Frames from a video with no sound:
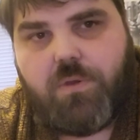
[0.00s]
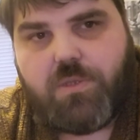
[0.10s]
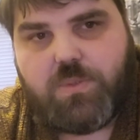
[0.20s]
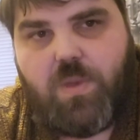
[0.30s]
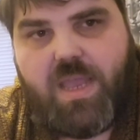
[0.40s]

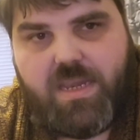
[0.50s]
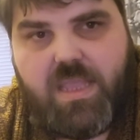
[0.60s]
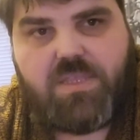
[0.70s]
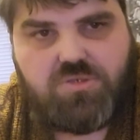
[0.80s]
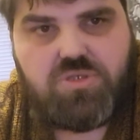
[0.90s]
roles
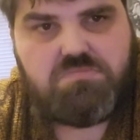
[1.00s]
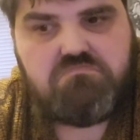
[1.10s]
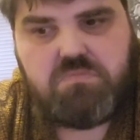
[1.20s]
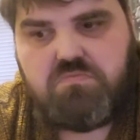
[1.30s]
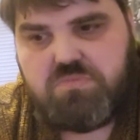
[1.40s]
went,
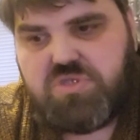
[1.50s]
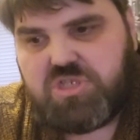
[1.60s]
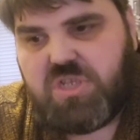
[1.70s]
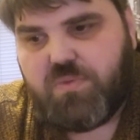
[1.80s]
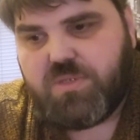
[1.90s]

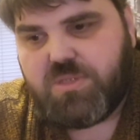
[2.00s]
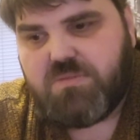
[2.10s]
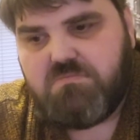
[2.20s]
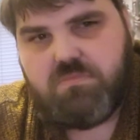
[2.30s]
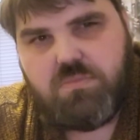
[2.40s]
she
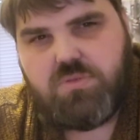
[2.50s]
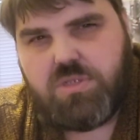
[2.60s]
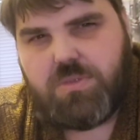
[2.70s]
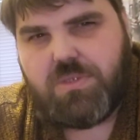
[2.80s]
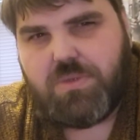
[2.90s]
was
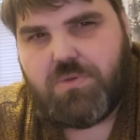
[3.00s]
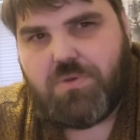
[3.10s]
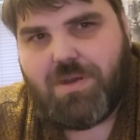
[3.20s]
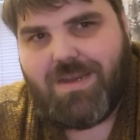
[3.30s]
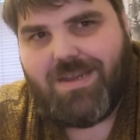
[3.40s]
doing
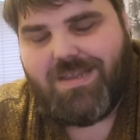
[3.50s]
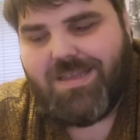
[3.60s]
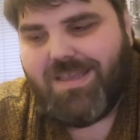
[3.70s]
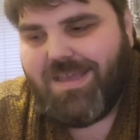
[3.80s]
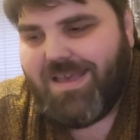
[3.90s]
all
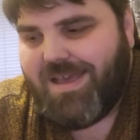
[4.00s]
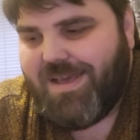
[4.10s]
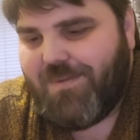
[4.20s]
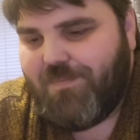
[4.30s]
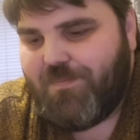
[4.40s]

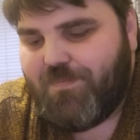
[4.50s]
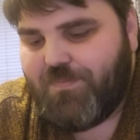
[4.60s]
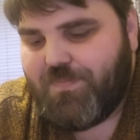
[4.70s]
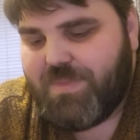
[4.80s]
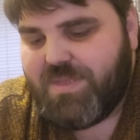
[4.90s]
right.
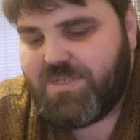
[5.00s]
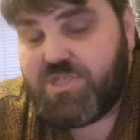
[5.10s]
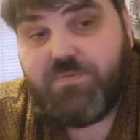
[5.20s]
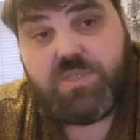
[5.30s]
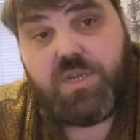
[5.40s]

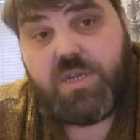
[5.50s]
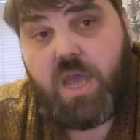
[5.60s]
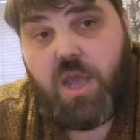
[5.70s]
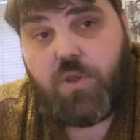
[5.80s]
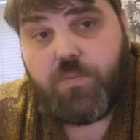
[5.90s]
She returned
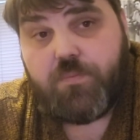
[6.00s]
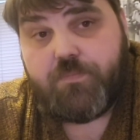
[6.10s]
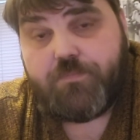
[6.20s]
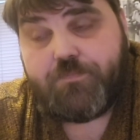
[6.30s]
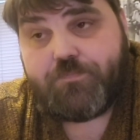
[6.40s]

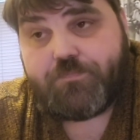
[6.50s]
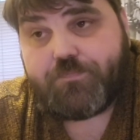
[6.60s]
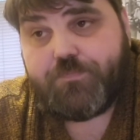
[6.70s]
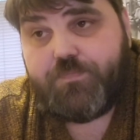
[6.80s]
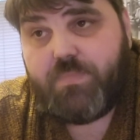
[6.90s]
home
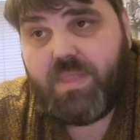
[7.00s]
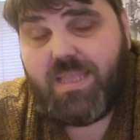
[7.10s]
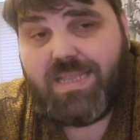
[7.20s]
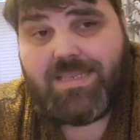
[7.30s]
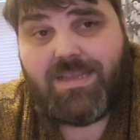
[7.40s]

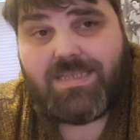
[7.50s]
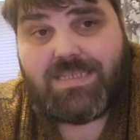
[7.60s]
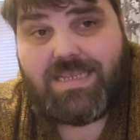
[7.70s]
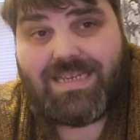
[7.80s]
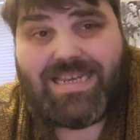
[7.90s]
in
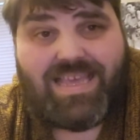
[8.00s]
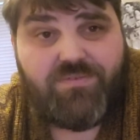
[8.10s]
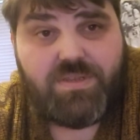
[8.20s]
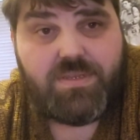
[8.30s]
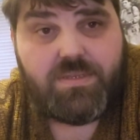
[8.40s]

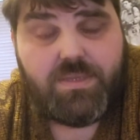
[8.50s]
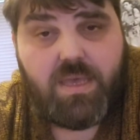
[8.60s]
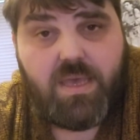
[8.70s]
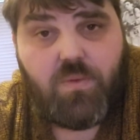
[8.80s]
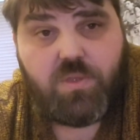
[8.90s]
1911,
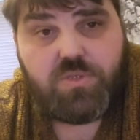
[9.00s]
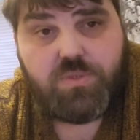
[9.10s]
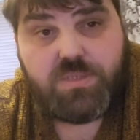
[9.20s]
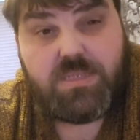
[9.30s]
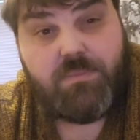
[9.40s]
which
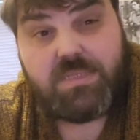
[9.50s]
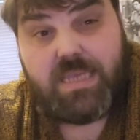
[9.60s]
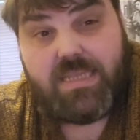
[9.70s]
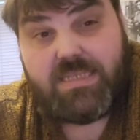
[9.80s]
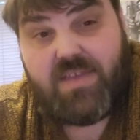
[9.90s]
was
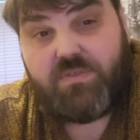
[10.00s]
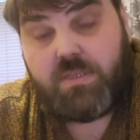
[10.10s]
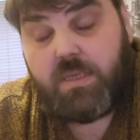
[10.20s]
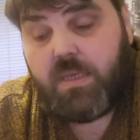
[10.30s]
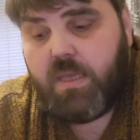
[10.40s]
Somerset, Devon,